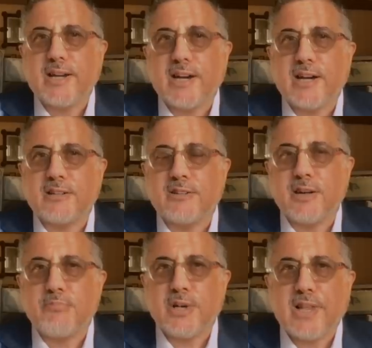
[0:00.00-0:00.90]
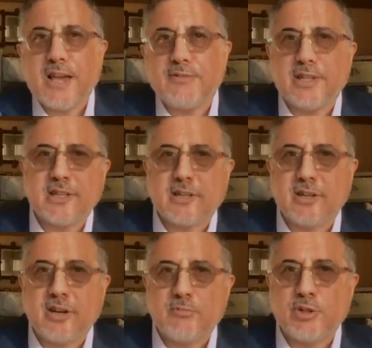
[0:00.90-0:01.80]
a, a malevolent
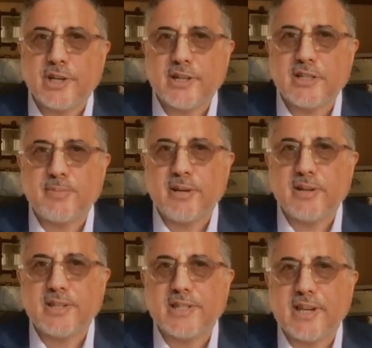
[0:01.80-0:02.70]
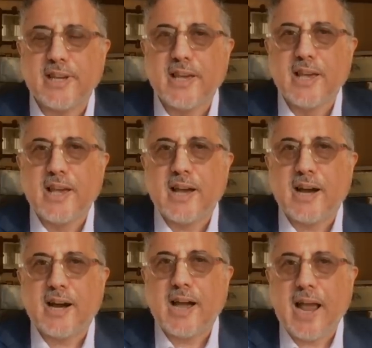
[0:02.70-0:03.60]
global conspiracy
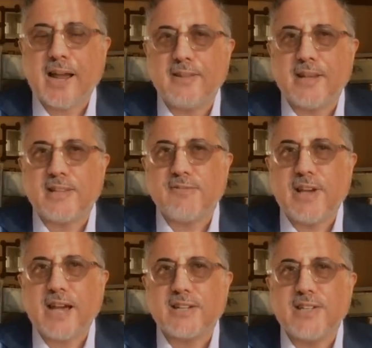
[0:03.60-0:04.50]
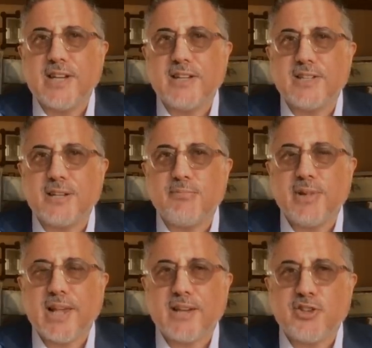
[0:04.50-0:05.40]
uh, and that the vaccines right.
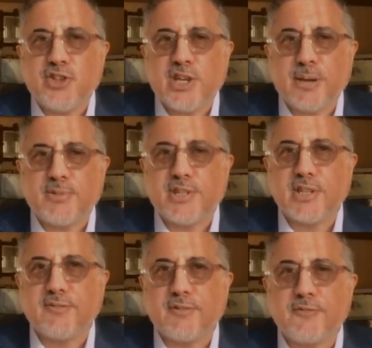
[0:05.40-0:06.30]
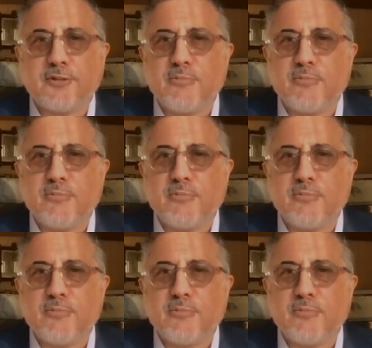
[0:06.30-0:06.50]
implant chips to, for, for